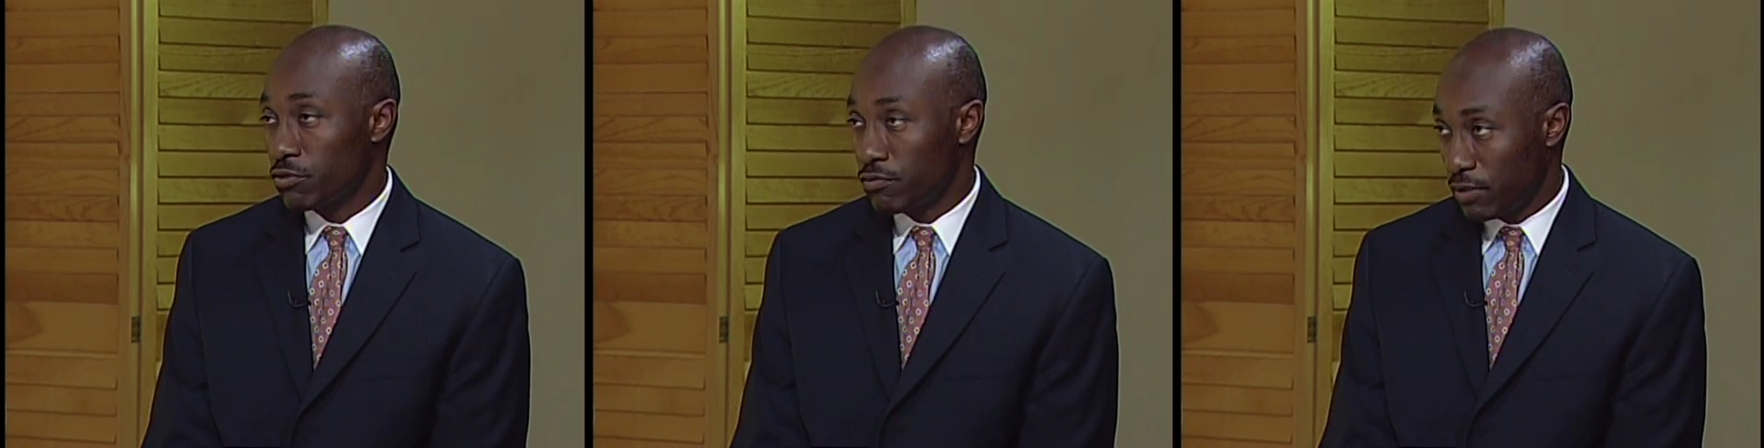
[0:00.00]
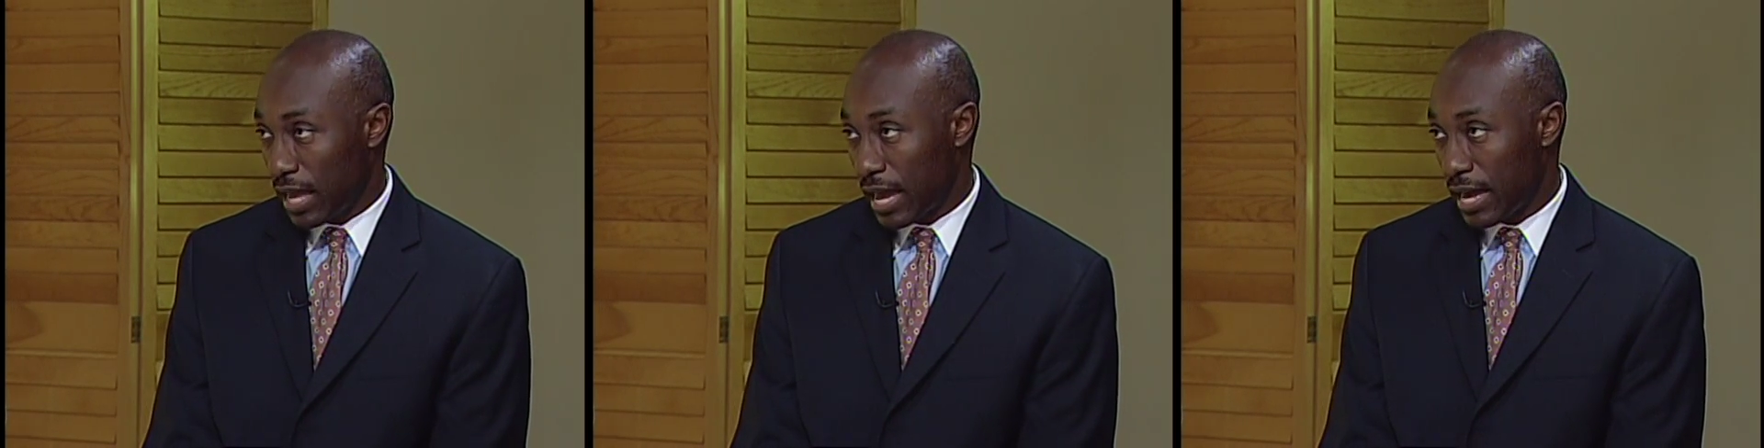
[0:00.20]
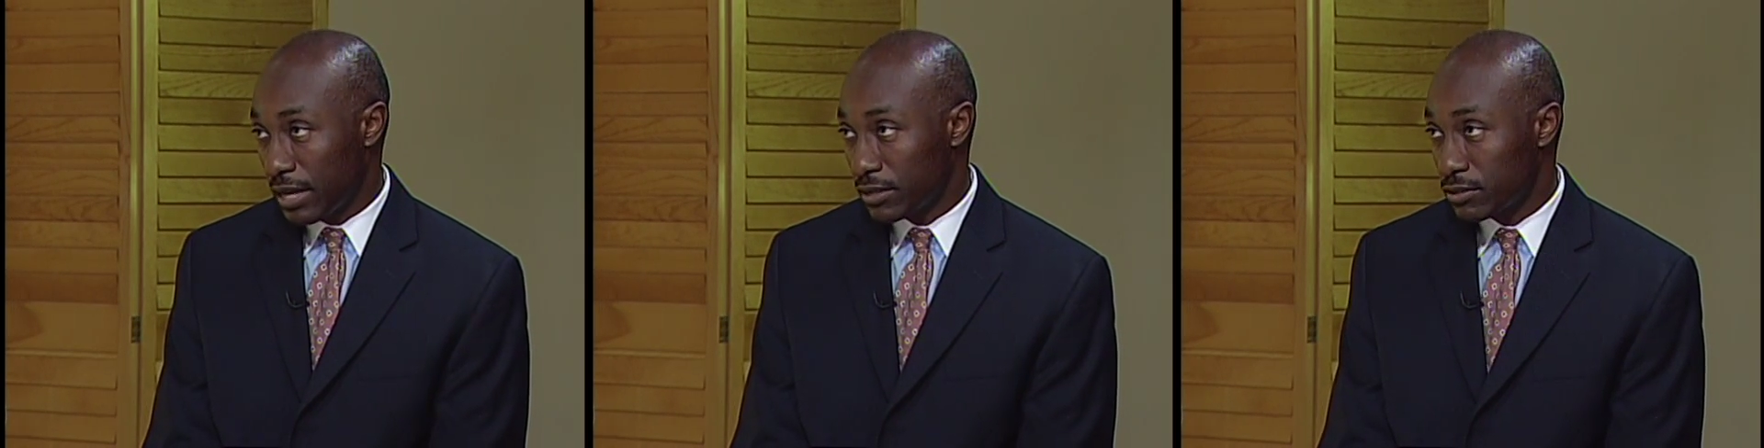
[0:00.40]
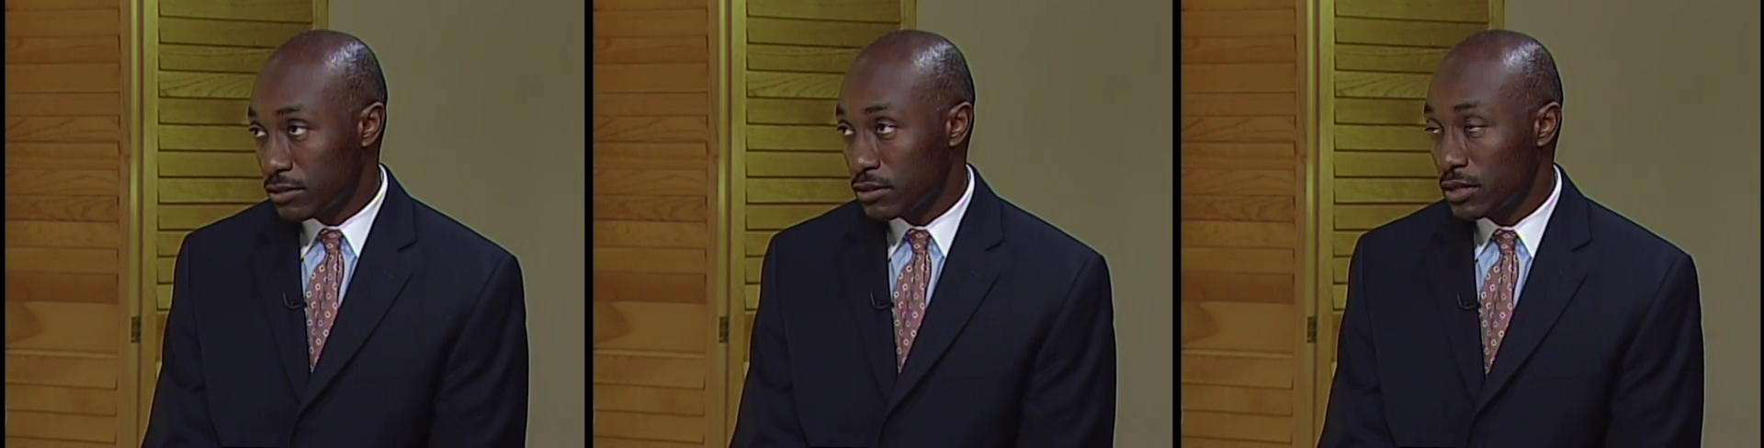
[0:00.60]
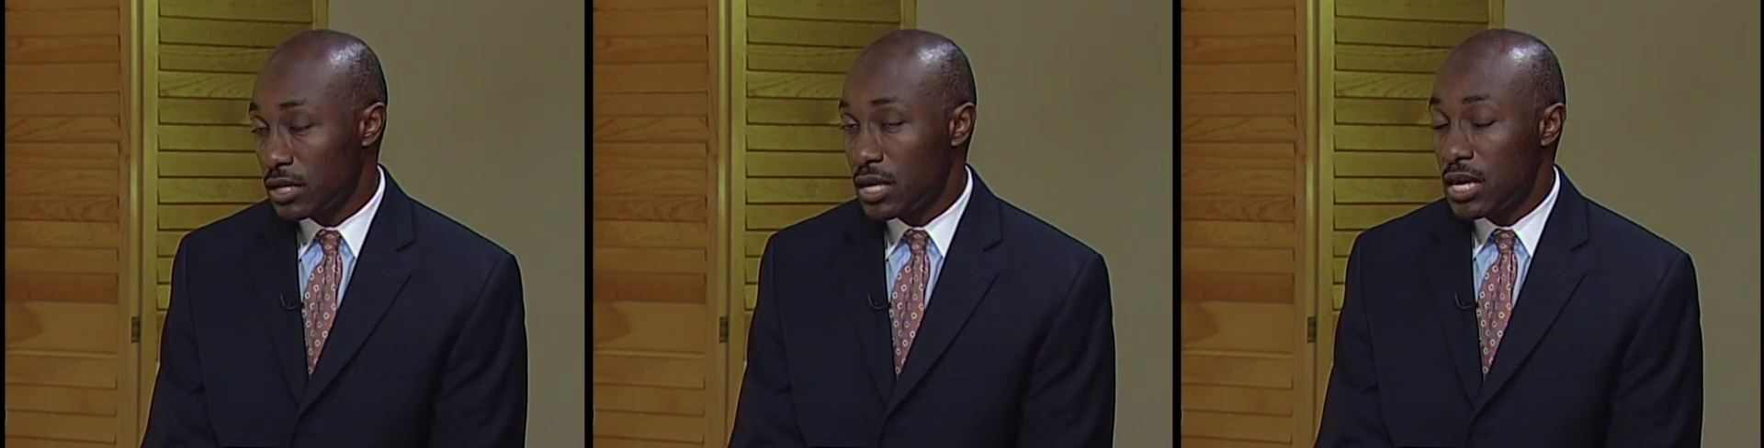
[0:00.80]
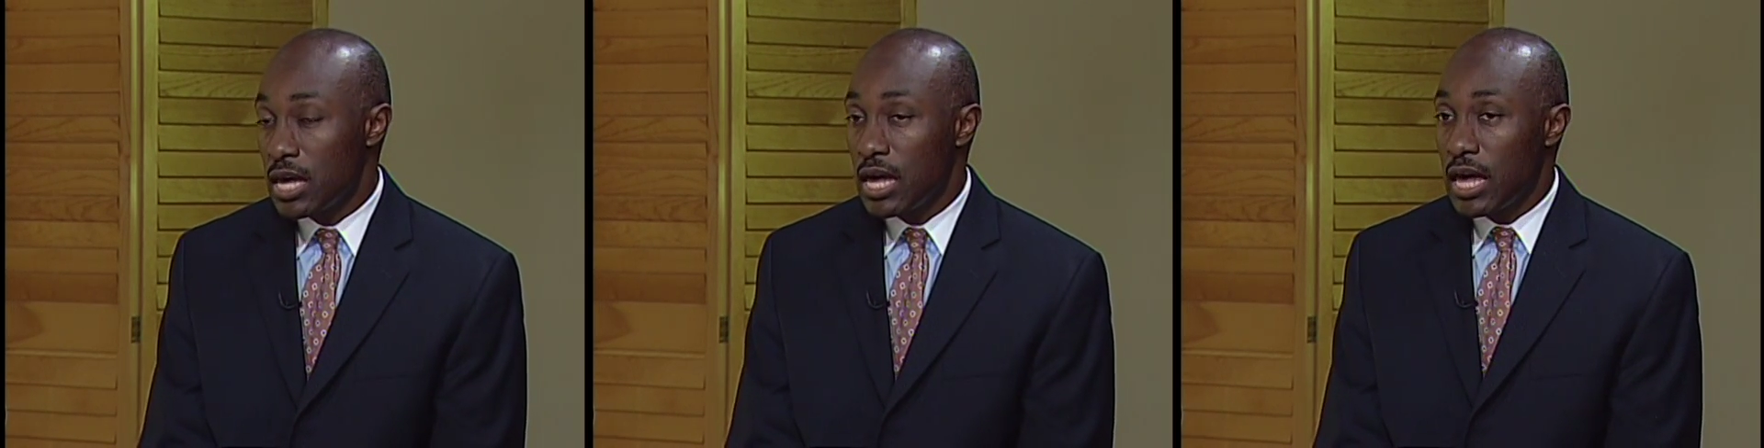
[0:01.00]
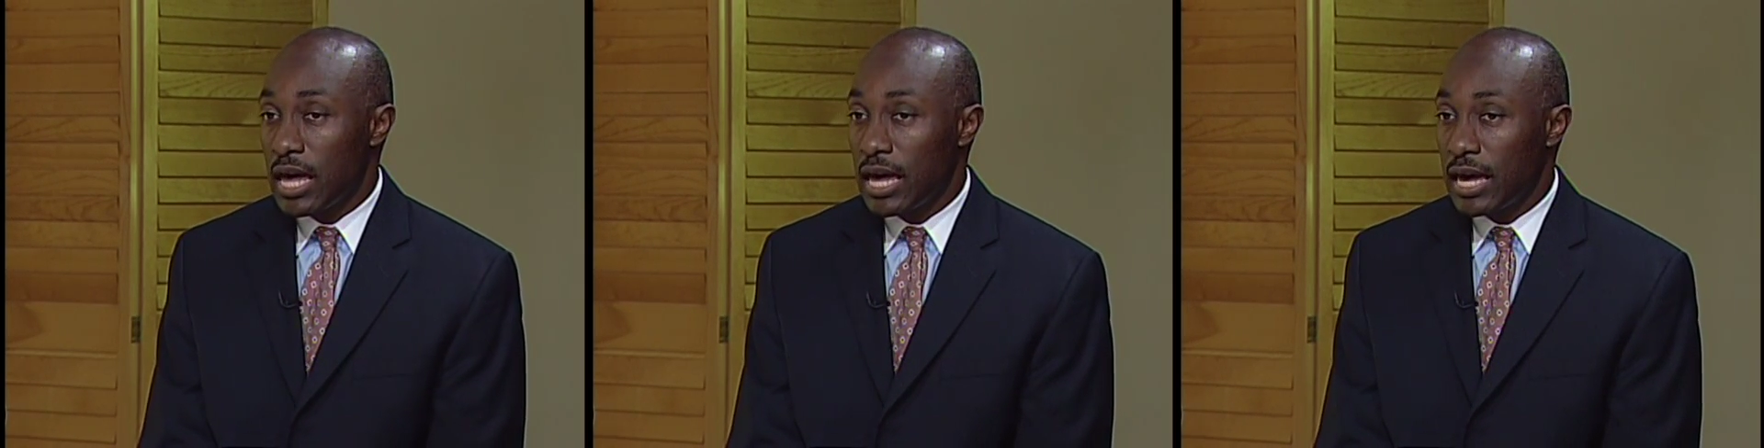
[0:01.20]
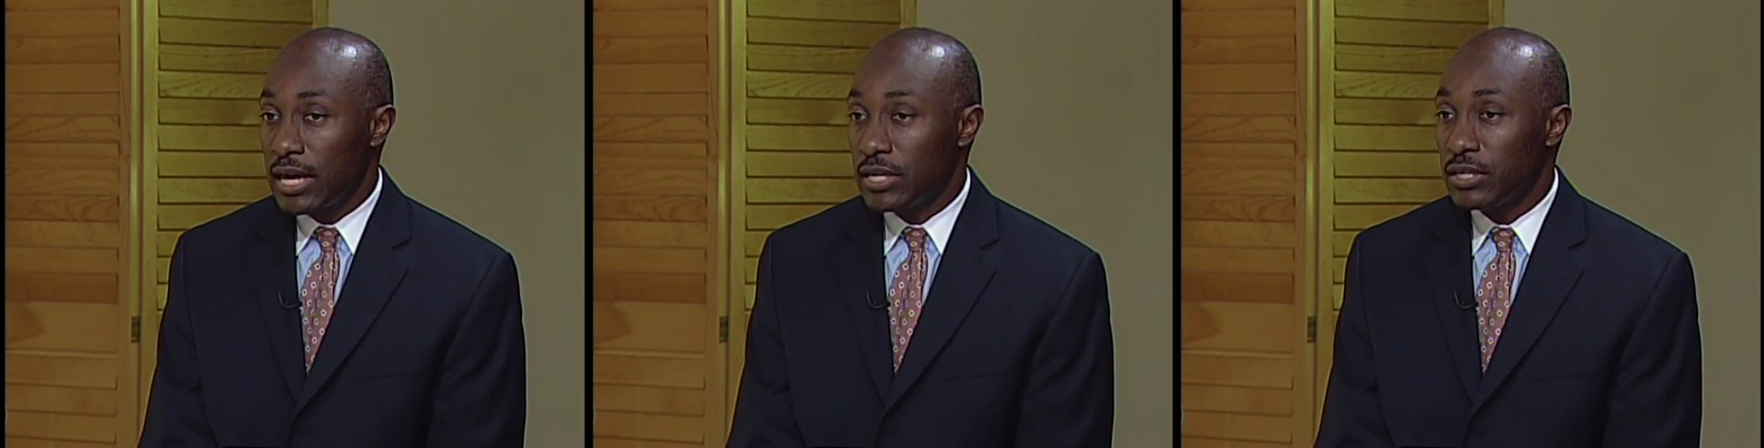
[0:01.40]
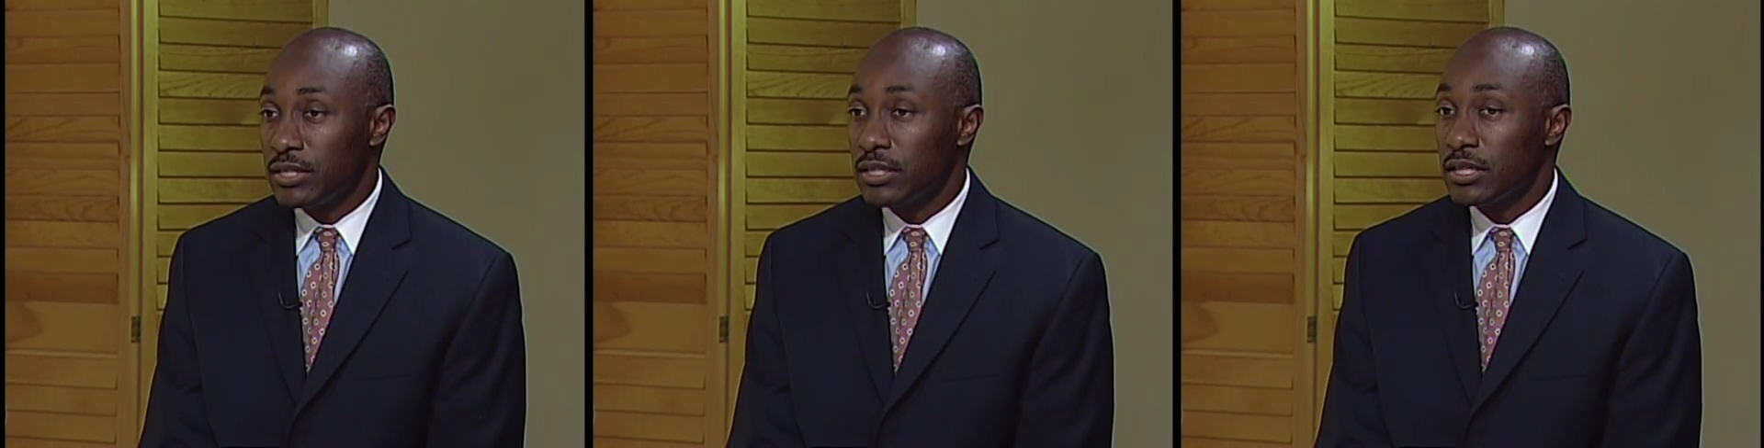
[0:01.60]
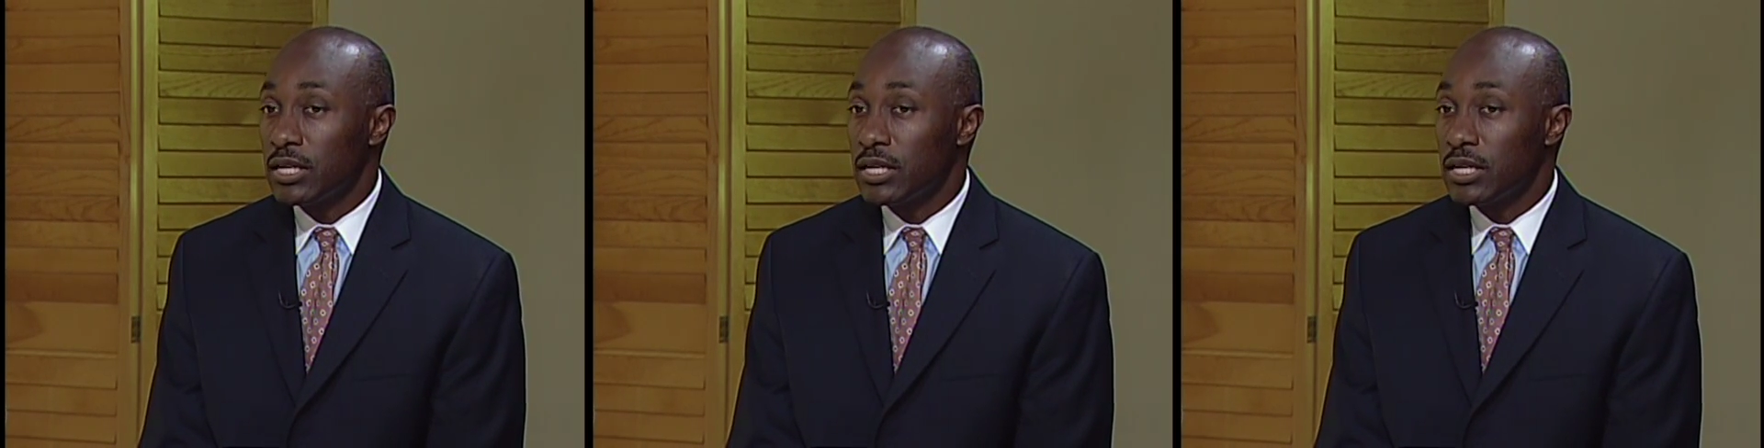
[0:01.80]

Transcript: flags. And